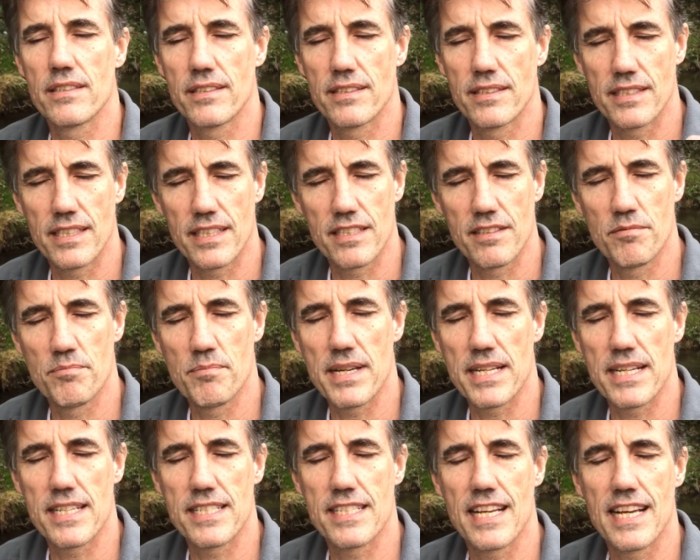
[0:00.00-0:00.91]
Sit and
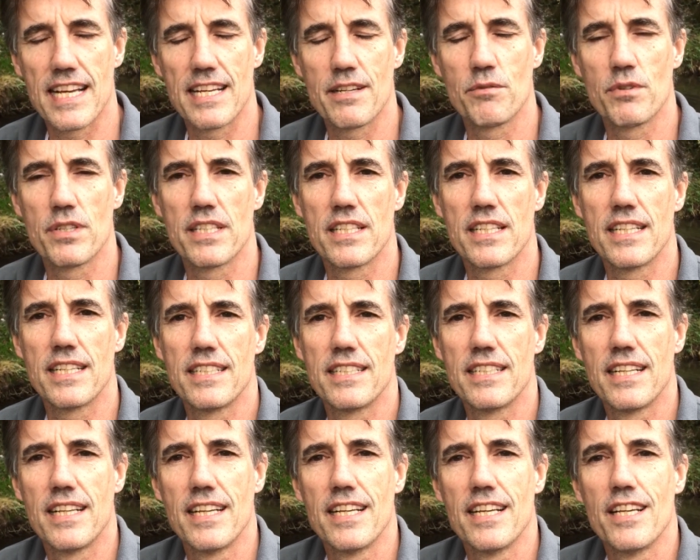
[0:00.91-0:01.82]
meditate
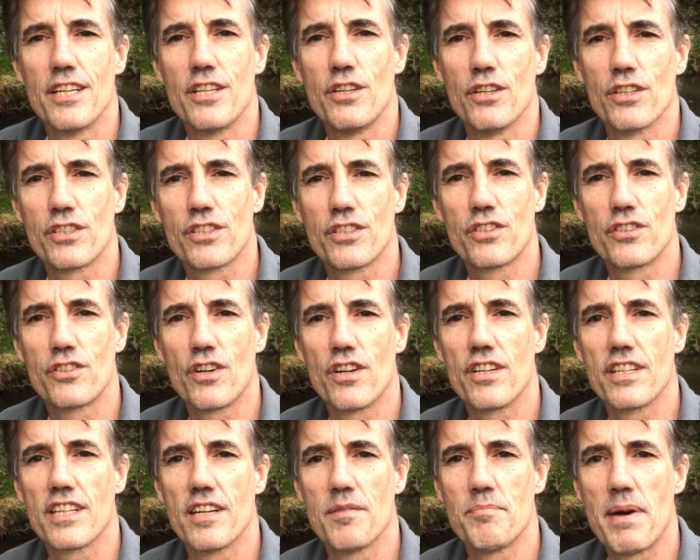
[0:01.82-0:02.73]
within your
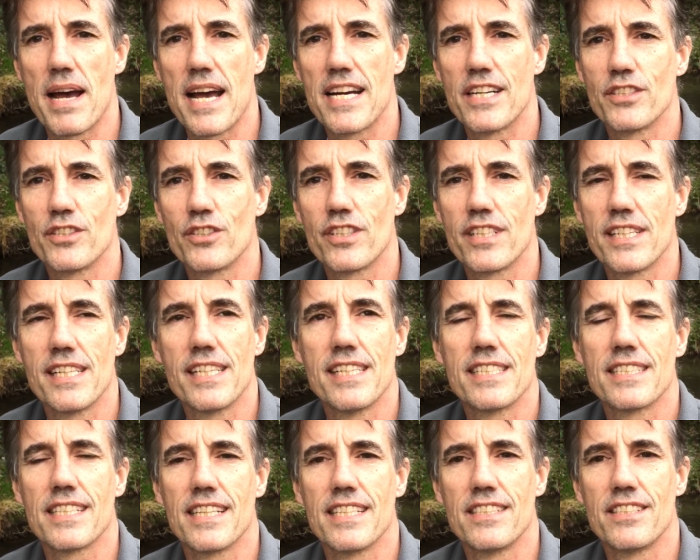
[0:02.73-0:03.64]
stronger
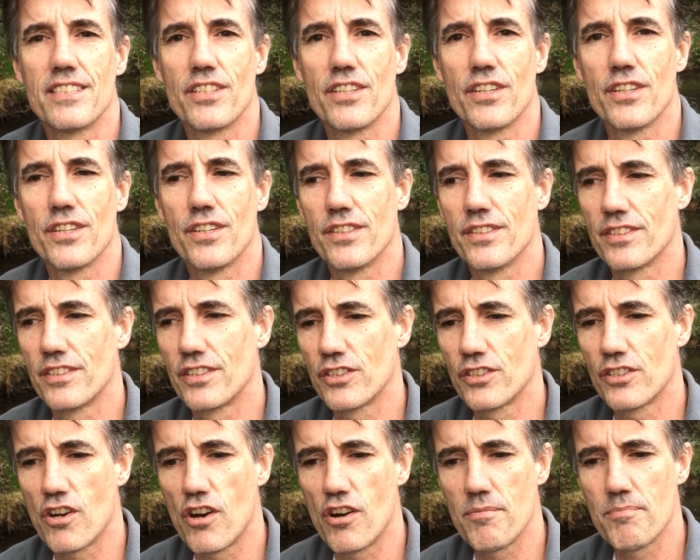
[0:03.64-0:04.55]
boundaries and your
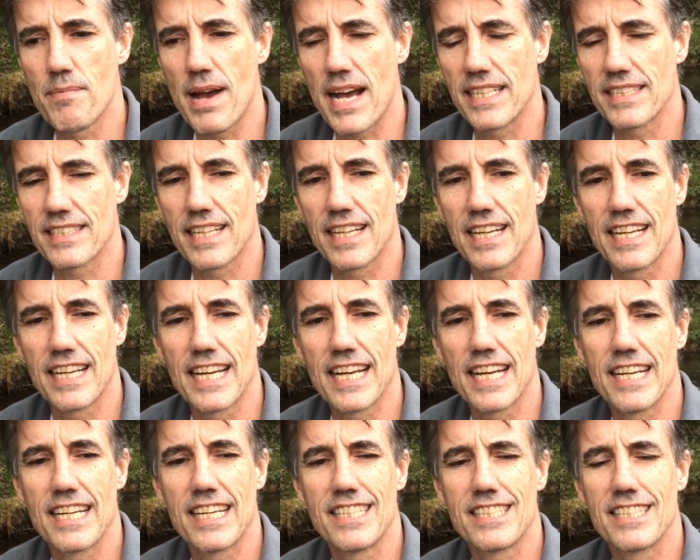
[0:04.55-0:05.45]
strong masculine
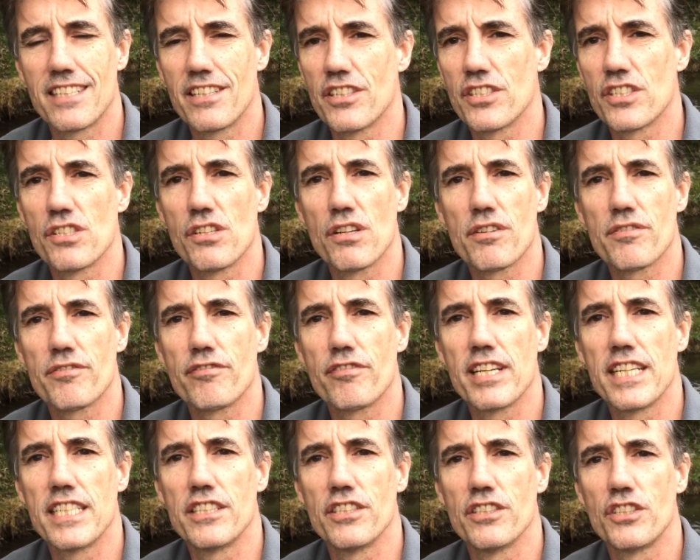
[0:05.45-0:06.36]
energy that's not
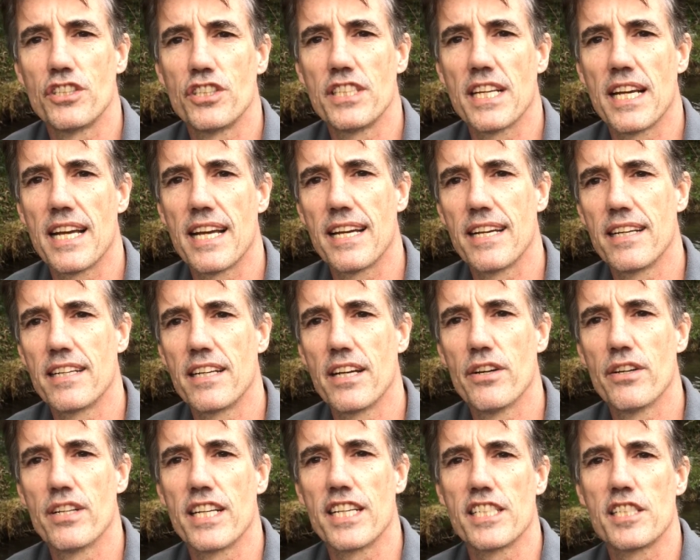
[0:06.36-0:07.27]
afraid to share, and
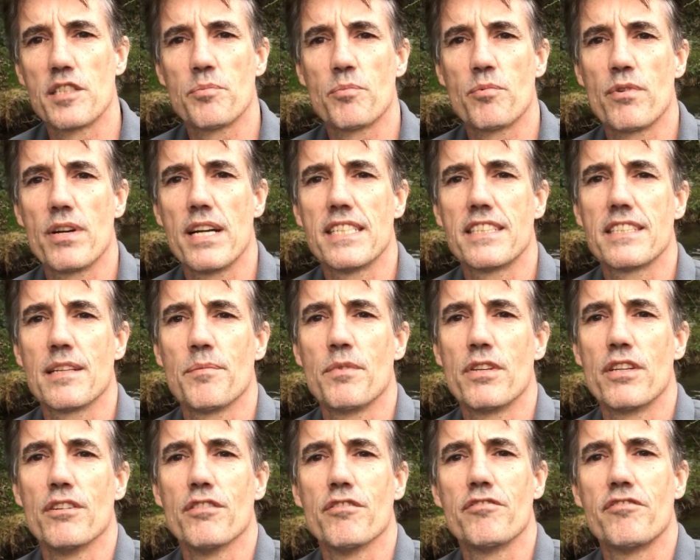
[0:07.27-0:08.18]
go and express some
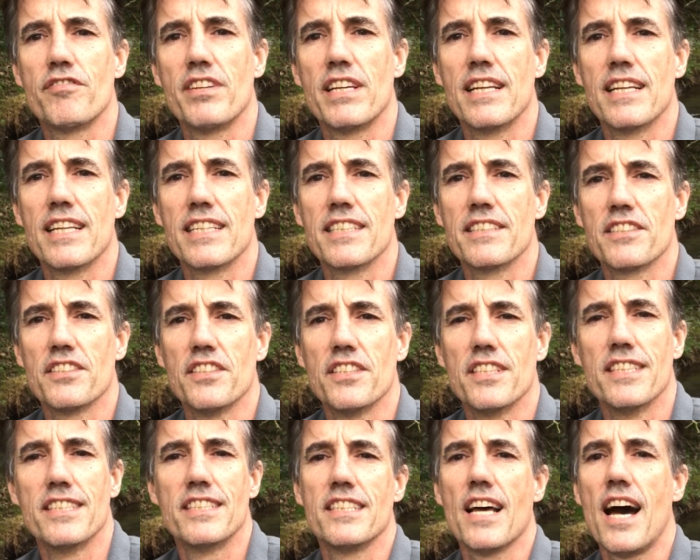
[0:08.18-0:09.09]
of your feelings and
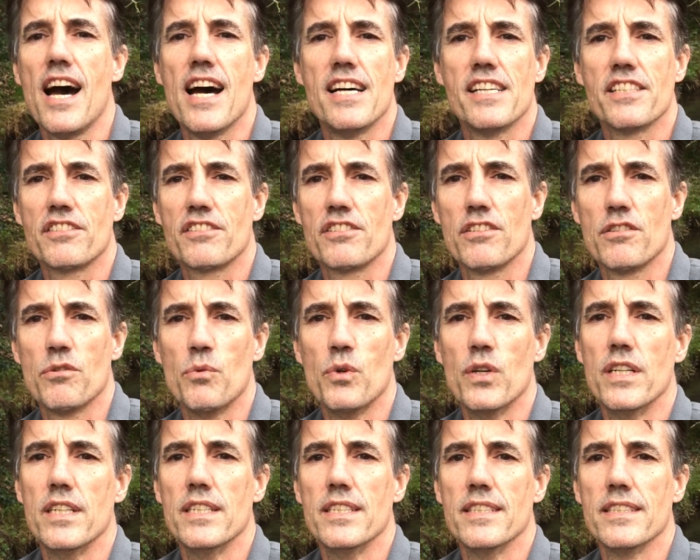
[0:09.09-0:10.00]
desires to the world.